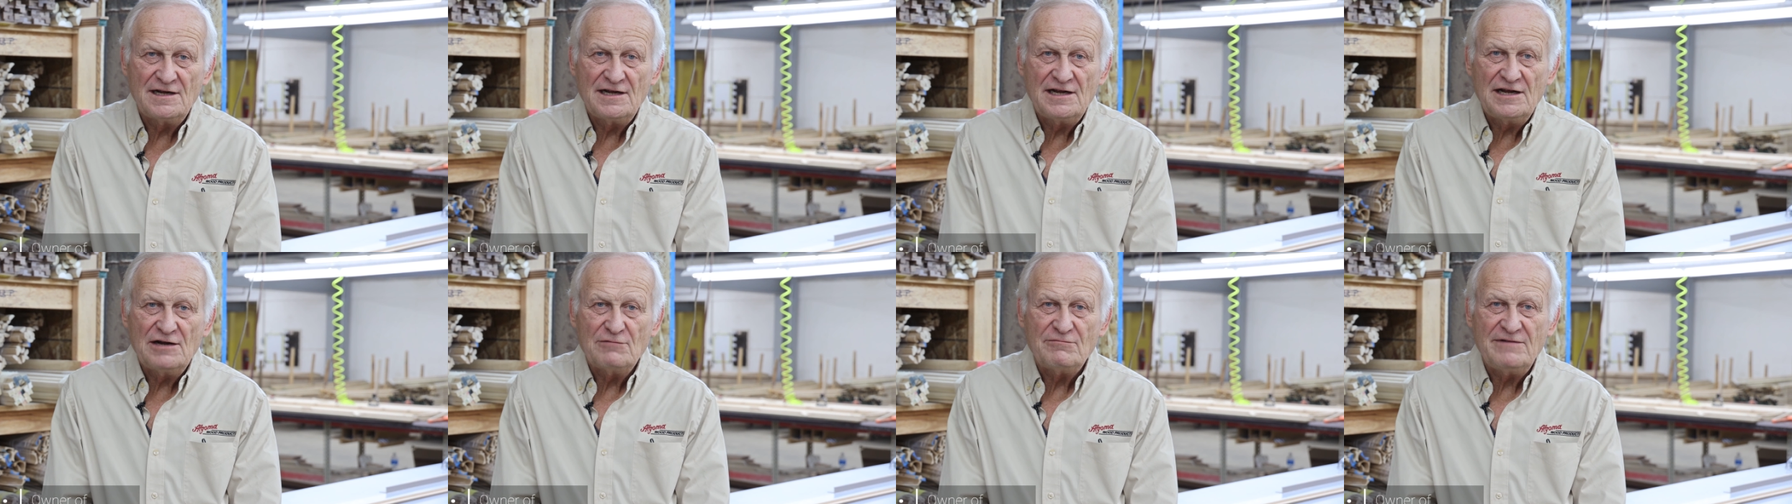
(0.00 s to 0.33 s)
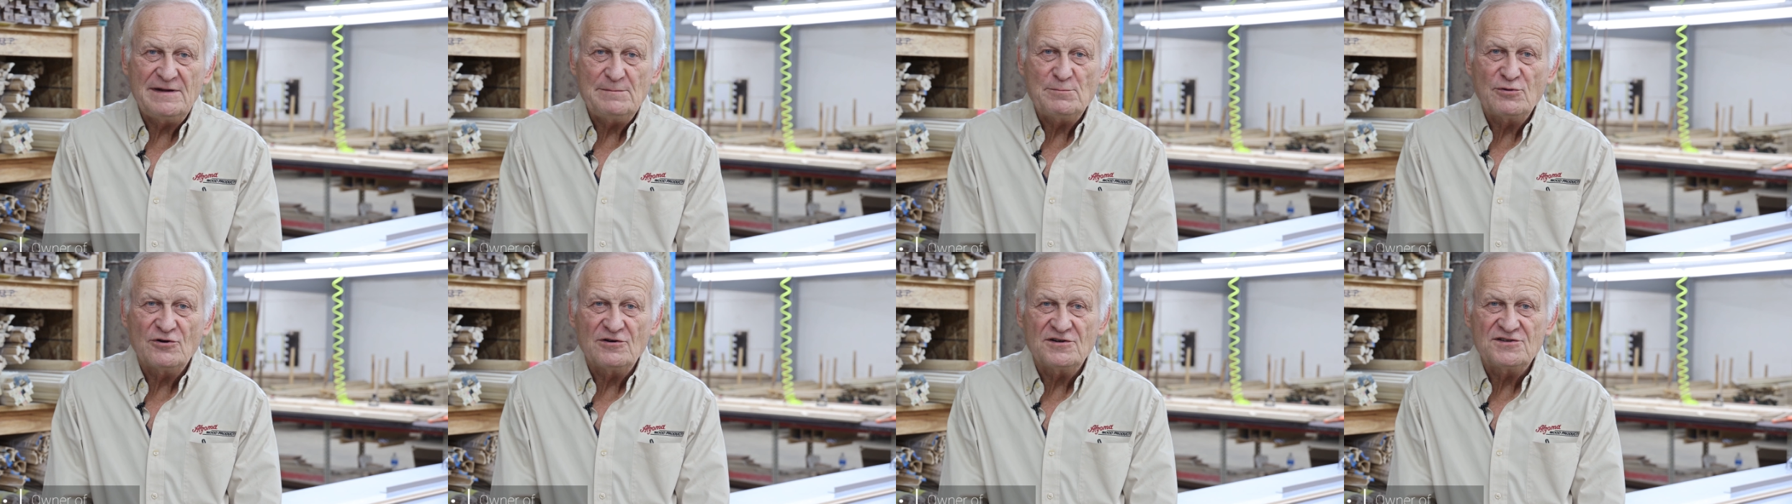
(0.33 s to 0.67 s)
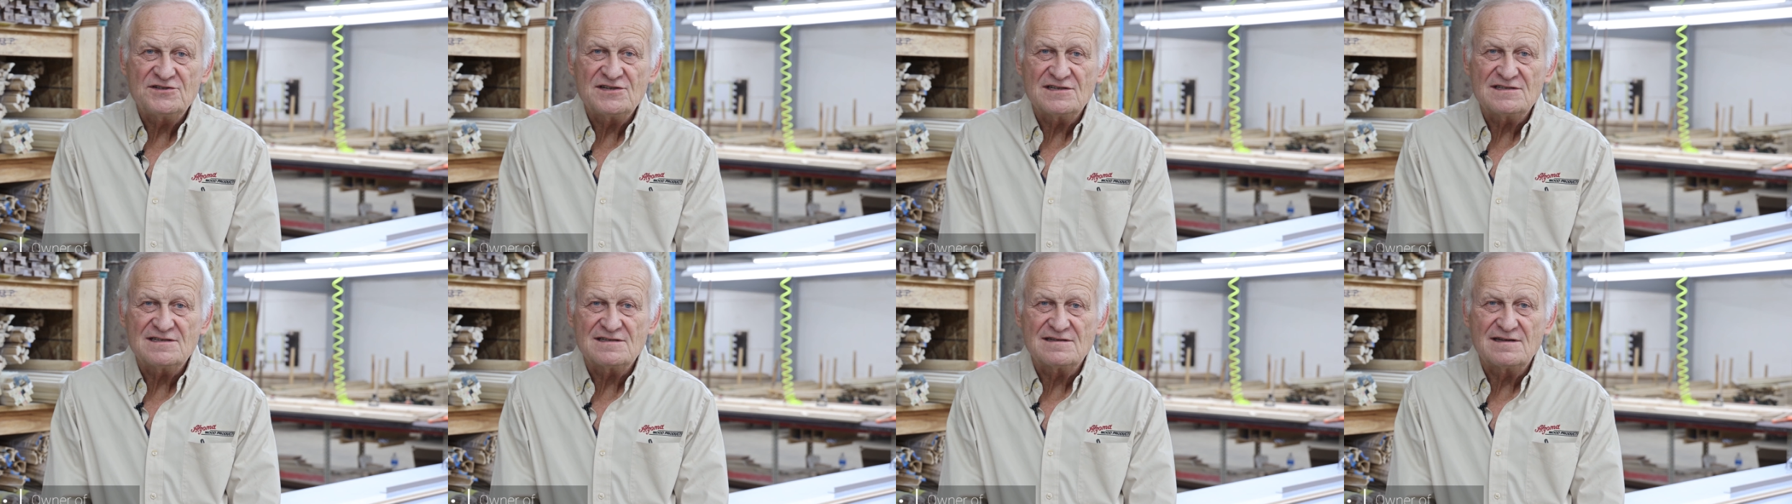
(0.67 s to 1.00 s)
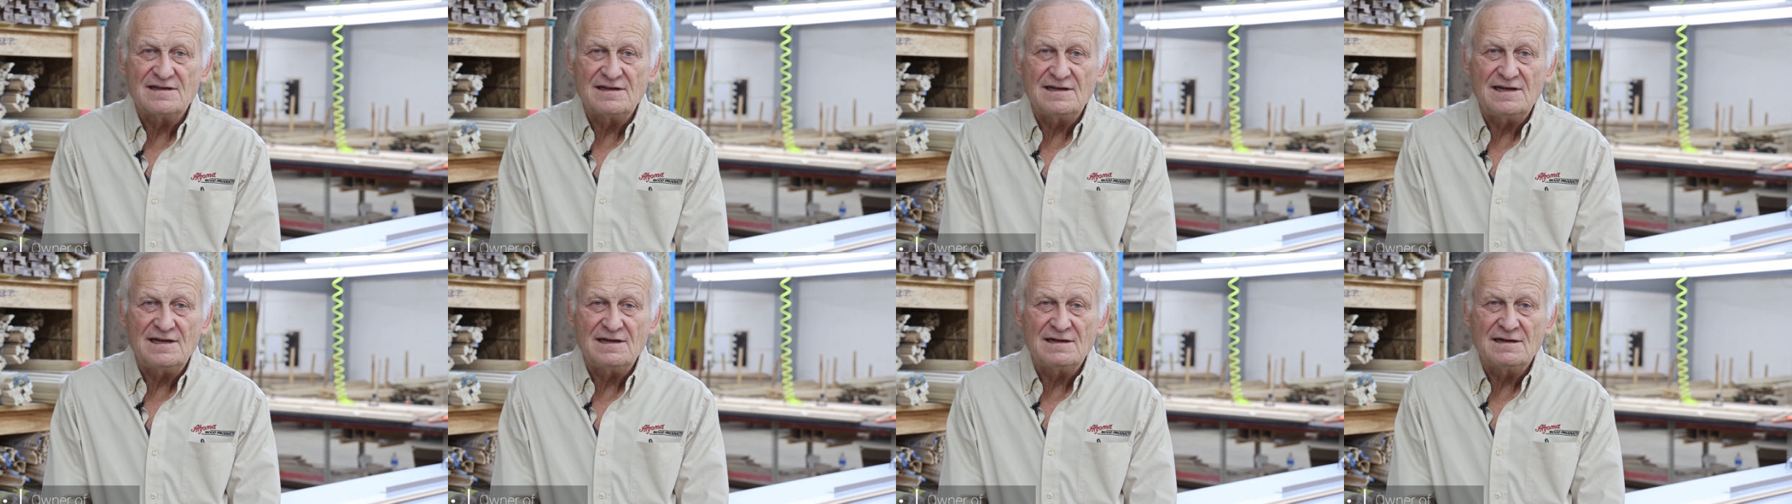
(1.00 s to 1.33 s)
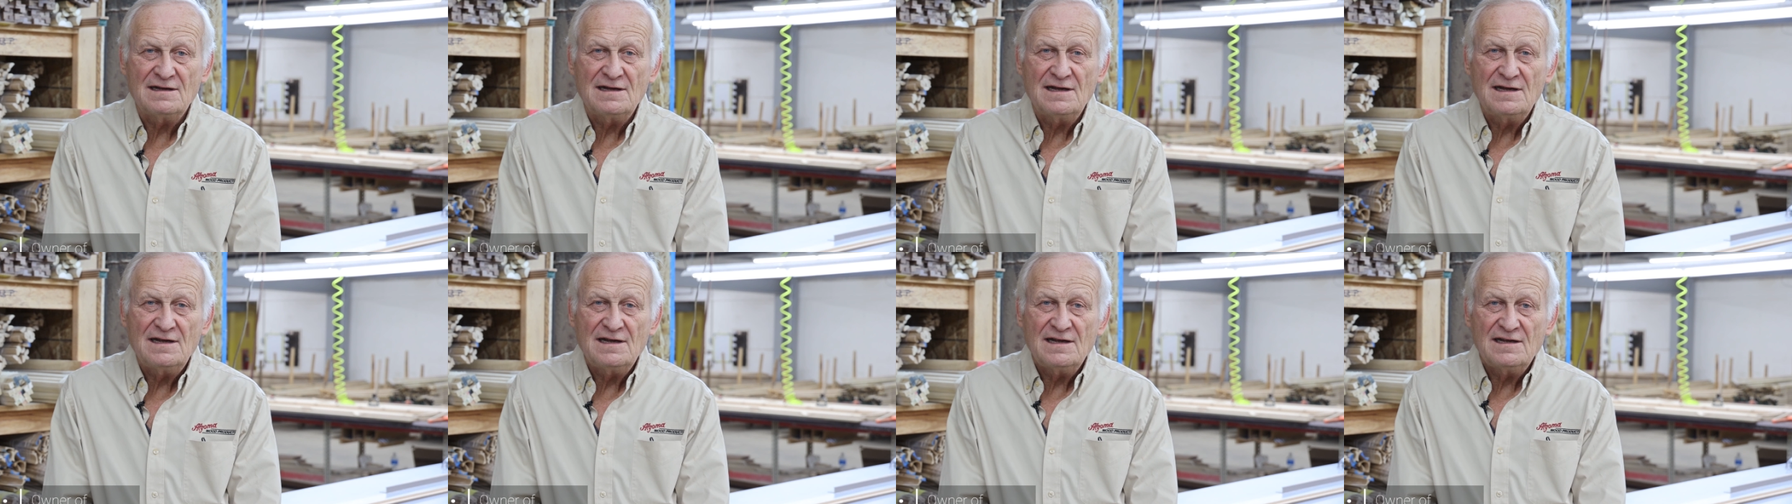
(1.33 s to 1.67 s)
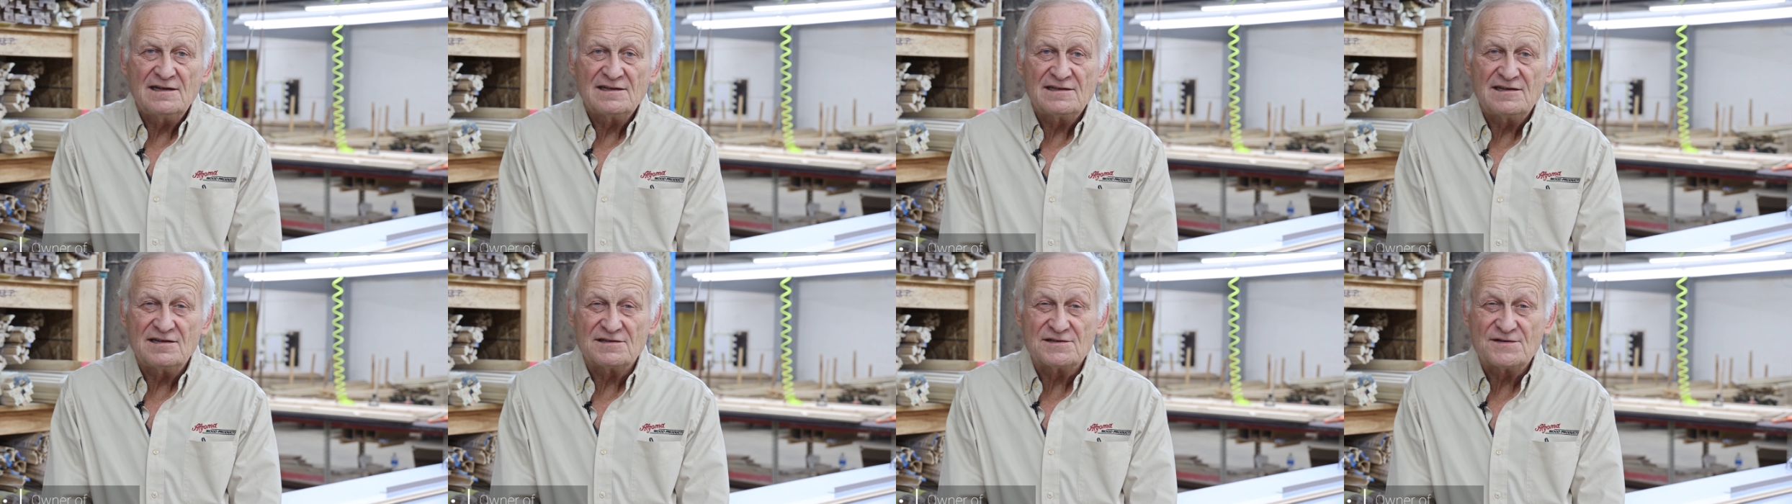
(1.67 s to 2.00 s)
We purchased the
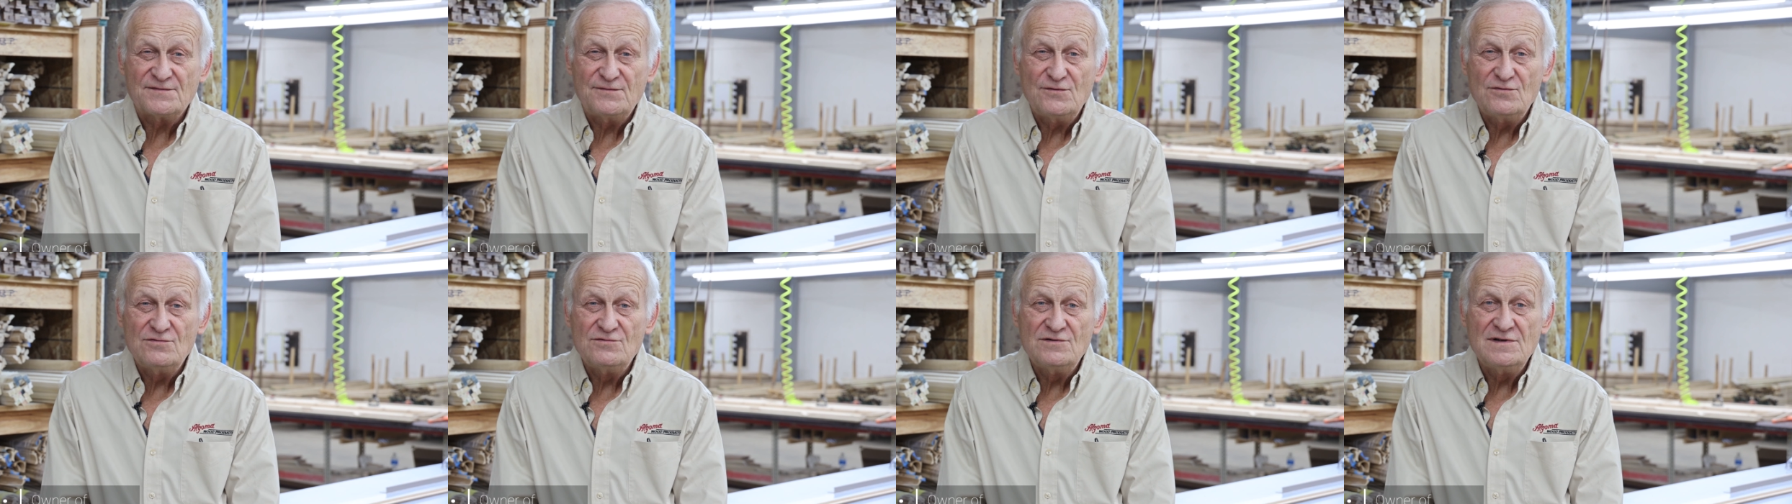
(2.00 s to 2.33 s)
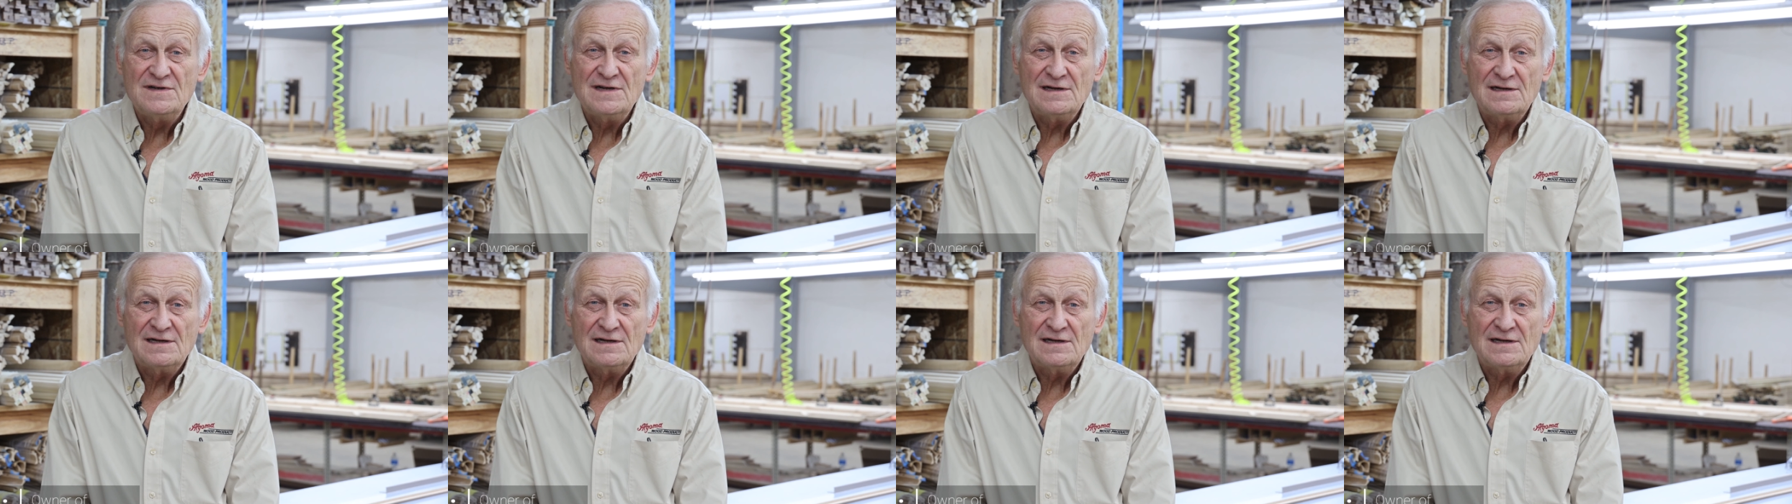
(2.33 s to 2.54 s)
Tisfoon